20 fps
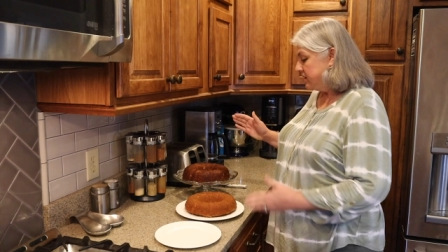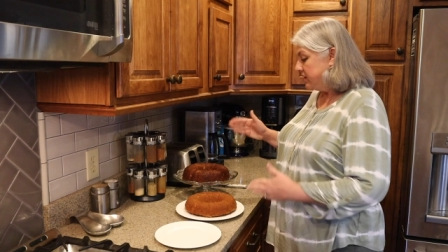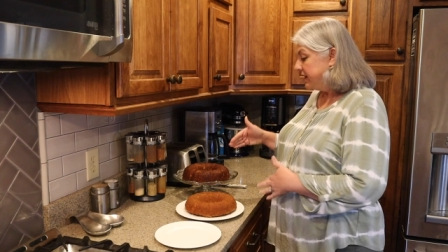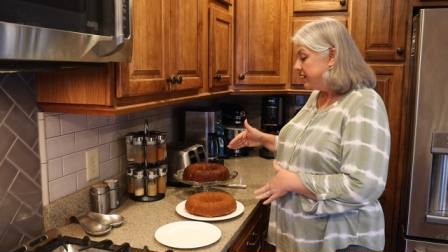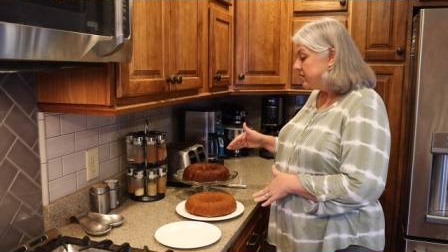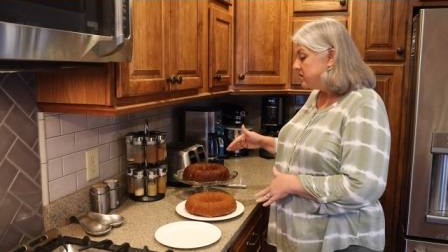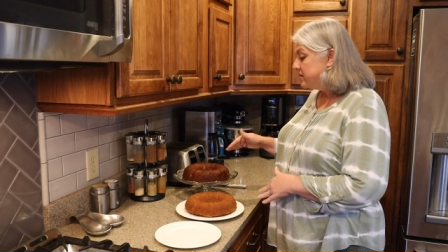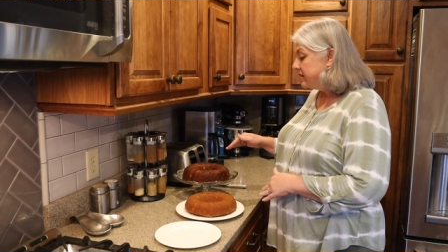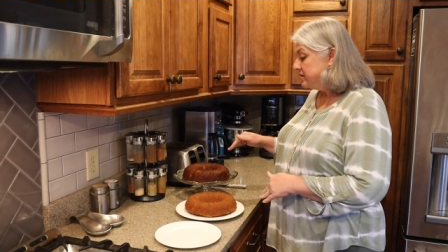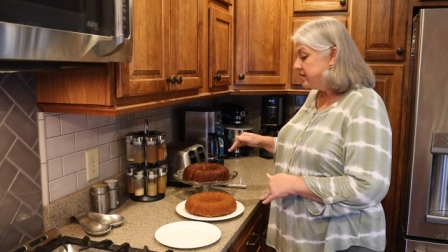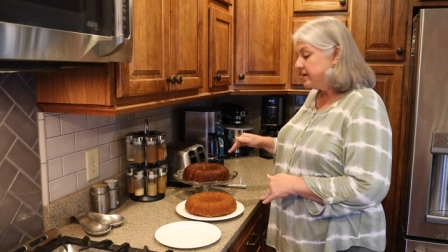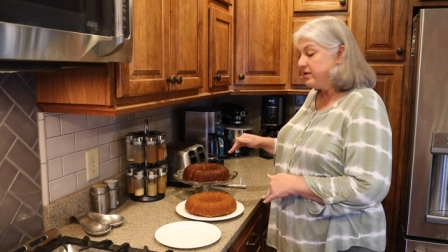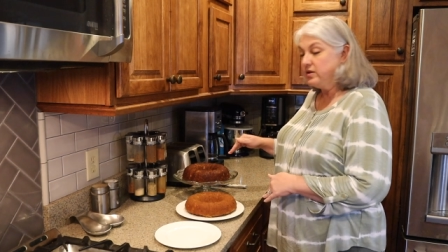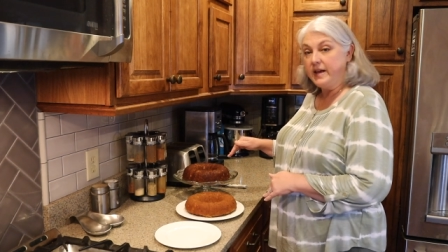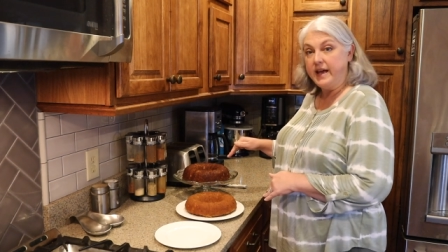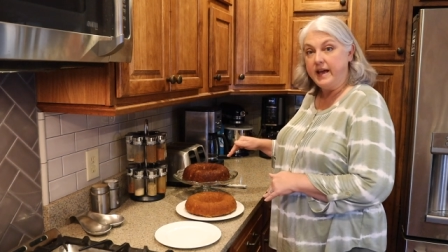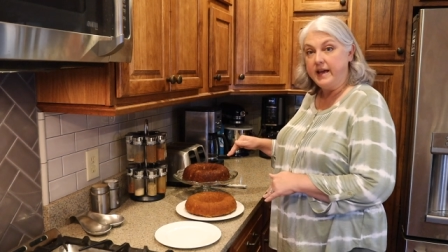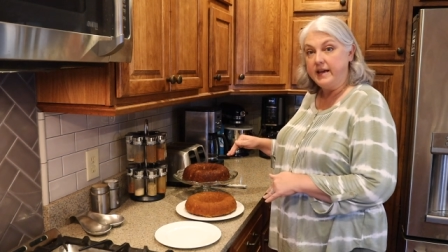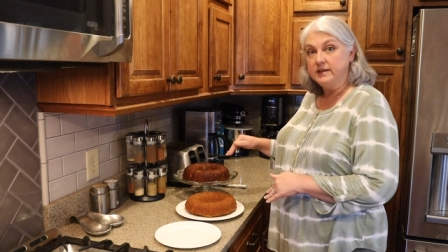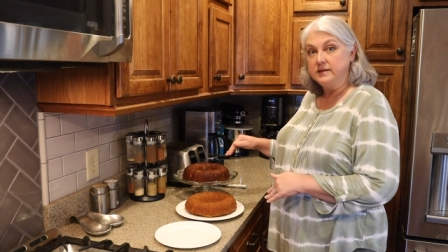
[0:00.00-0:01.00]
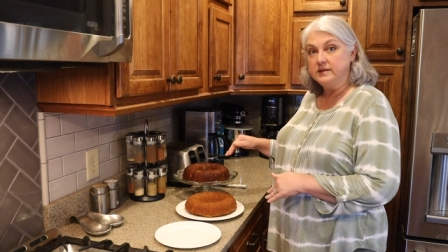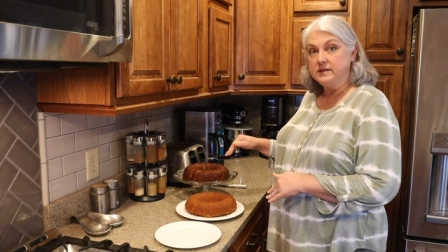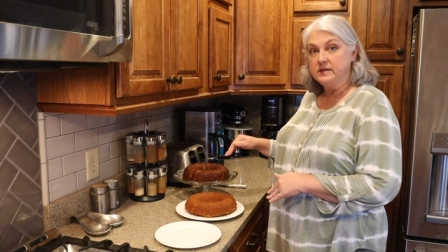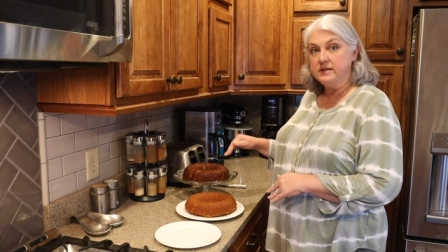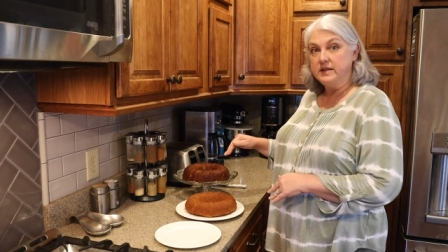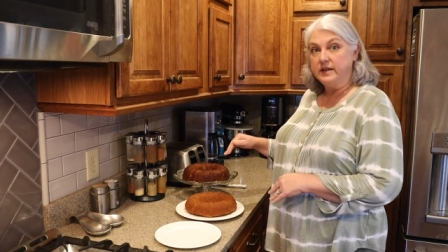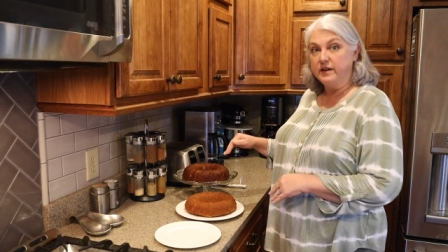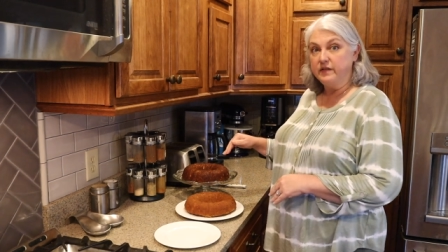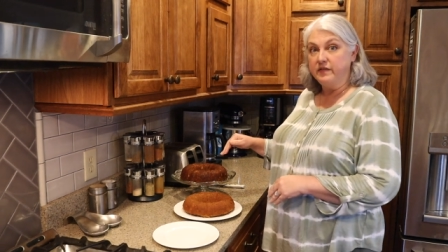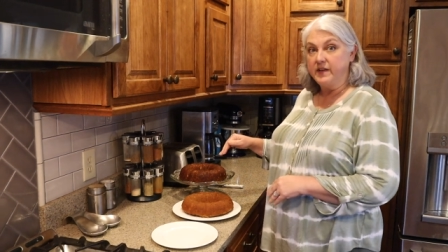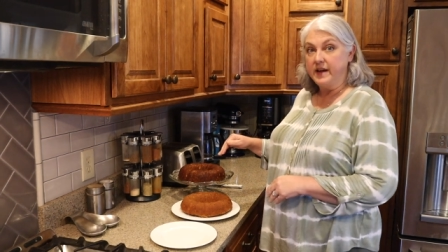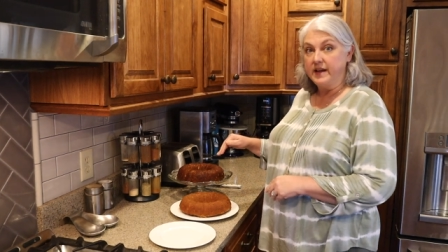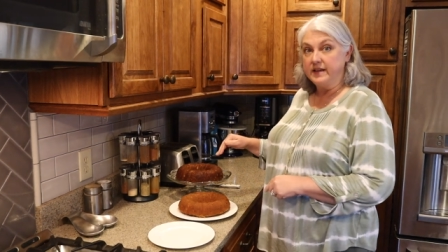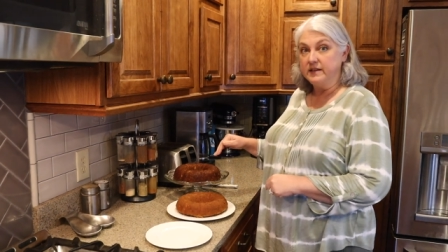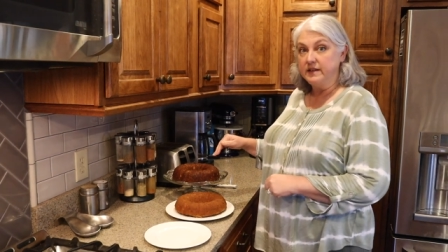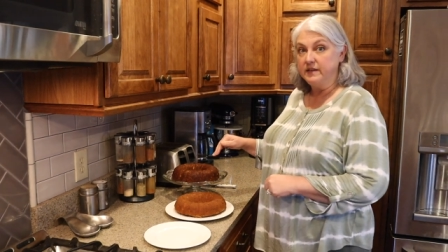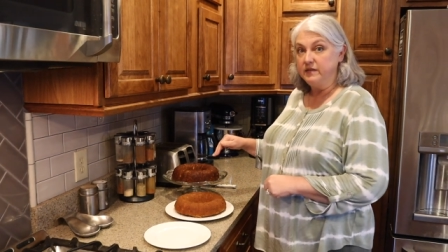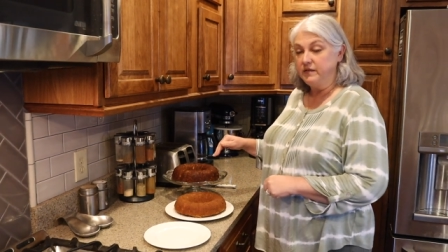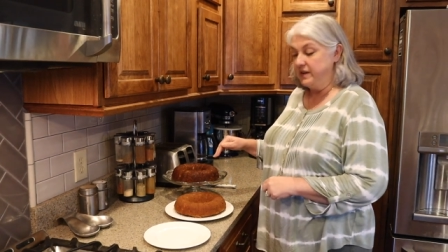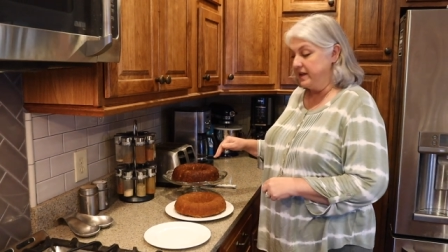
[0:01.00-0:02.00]
So here's our two cakes. They're
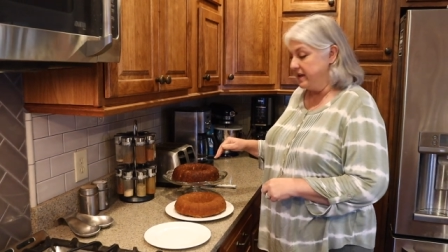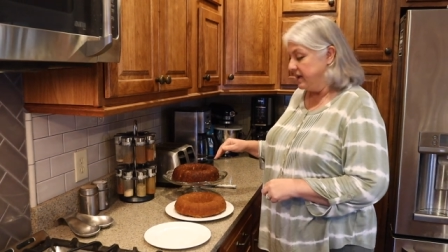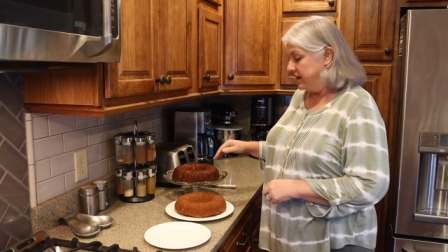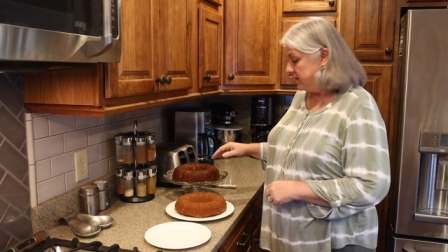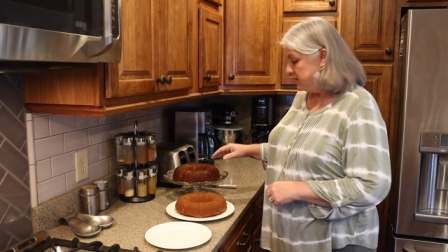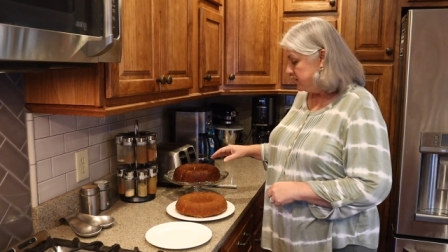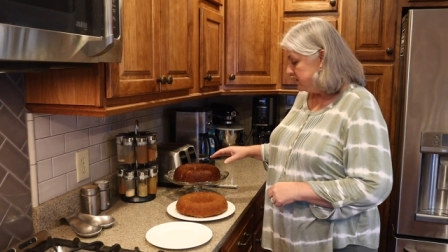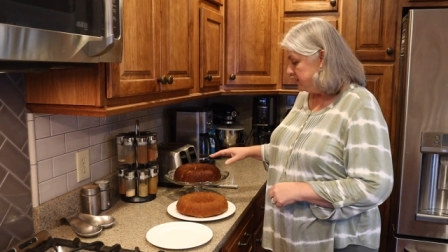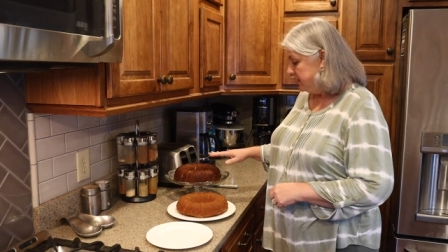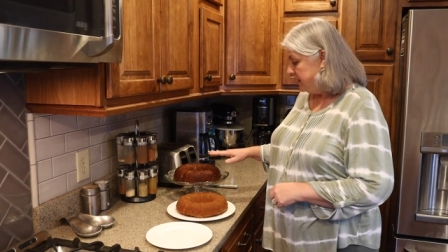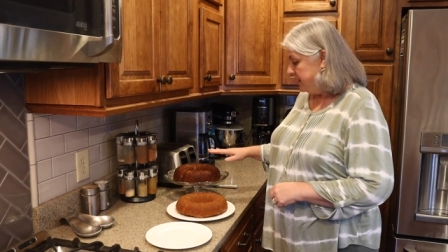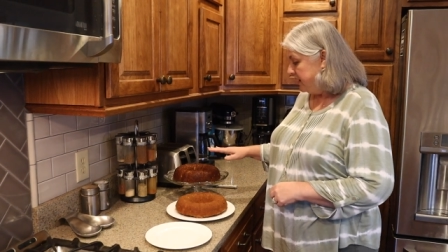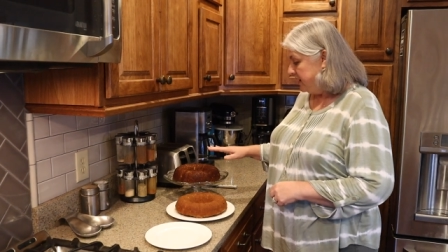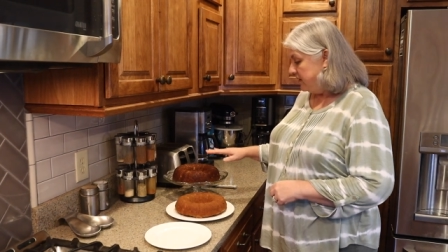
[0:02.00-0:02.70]
finally finished.